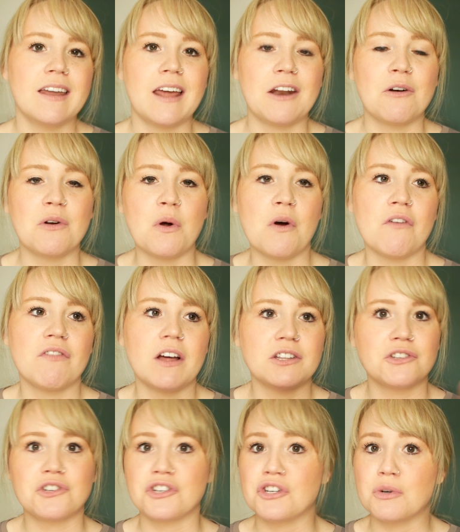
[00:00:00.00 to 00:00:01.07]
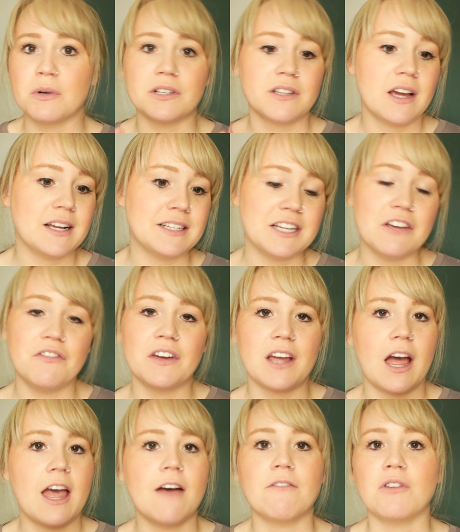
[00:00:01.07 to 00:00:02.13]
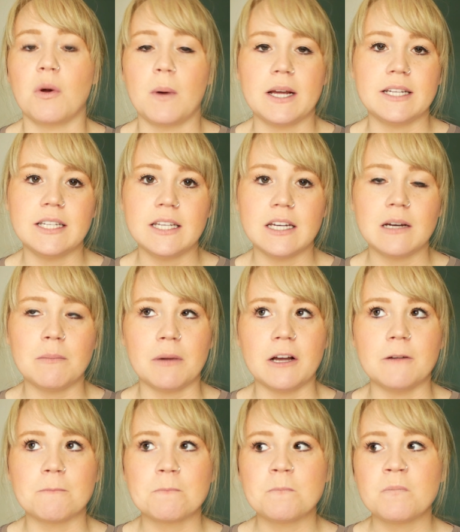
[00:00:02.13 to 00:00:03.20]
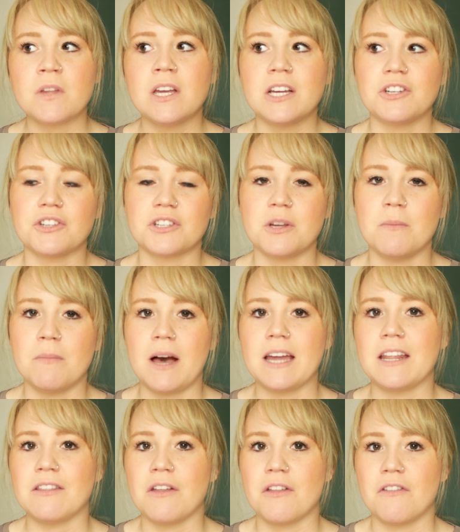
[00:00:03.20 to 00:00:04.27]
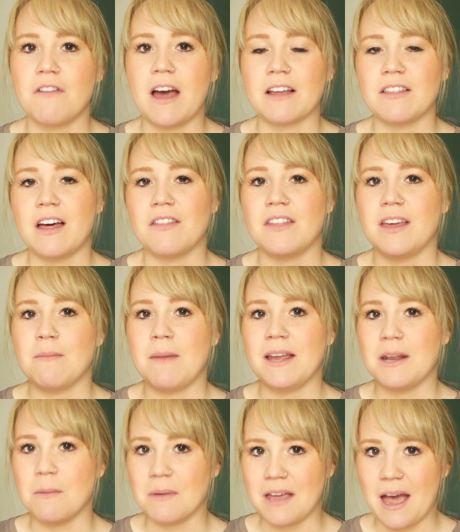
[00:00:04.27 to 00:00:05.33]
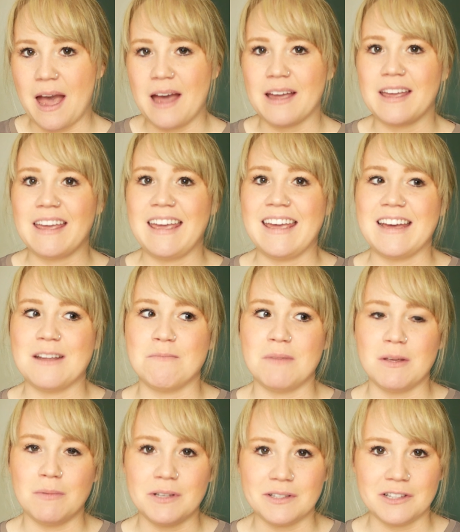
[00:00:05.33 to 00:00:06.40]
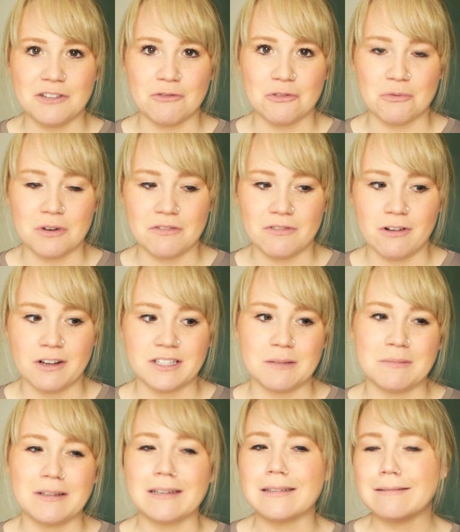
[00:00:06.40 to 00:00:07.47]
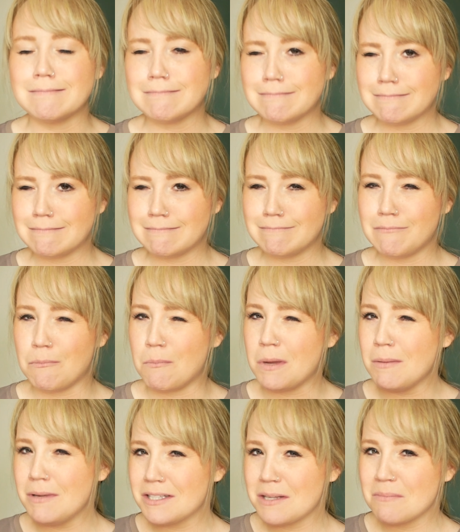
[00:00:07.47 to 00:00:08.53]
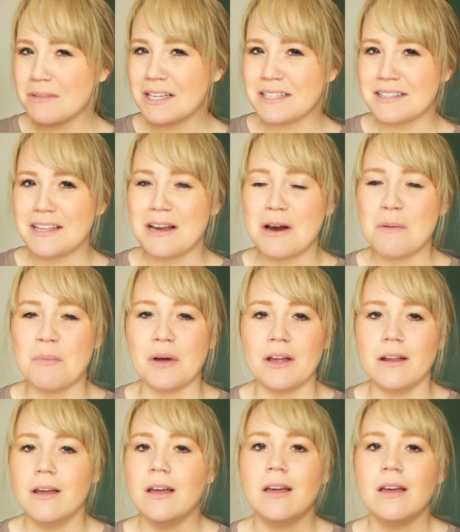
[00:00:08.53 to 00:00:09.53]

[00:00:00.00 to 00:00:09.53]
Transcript: I don't know if that's true or scientific, I have no idea, but just combining the fact that they made him gag and babies leave with reflux, I'm like, maybe something's there, but